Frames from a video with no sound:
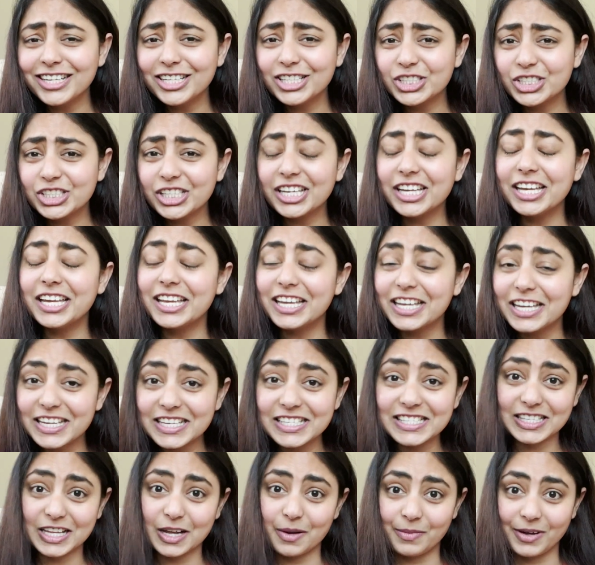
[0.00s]
She
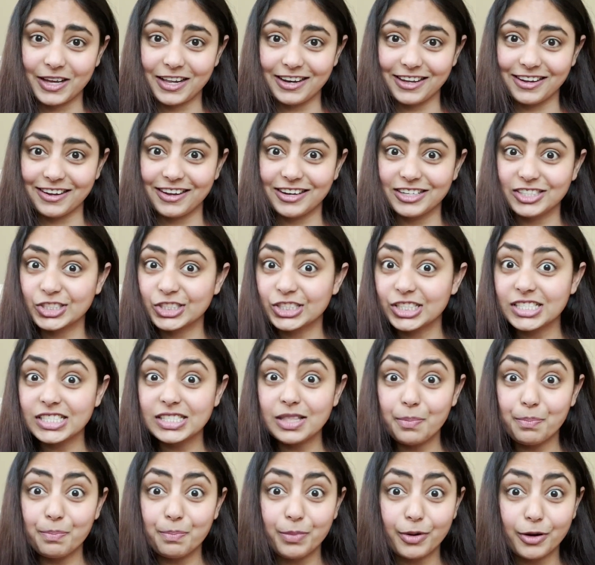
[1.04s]
is Kamala Khan. She is
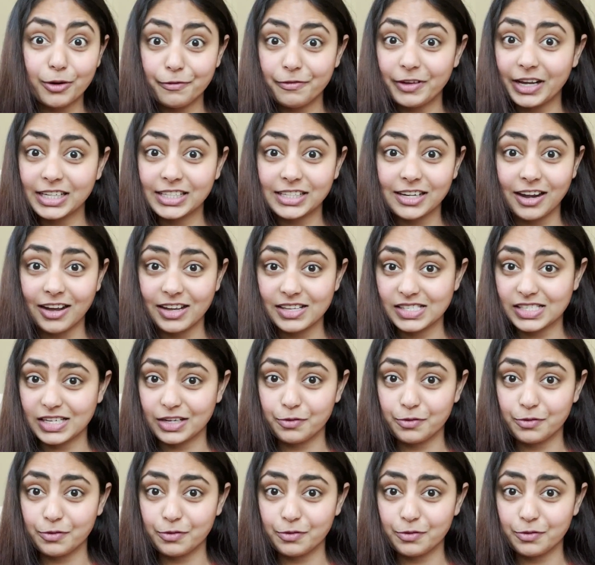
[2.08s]
the perfect casting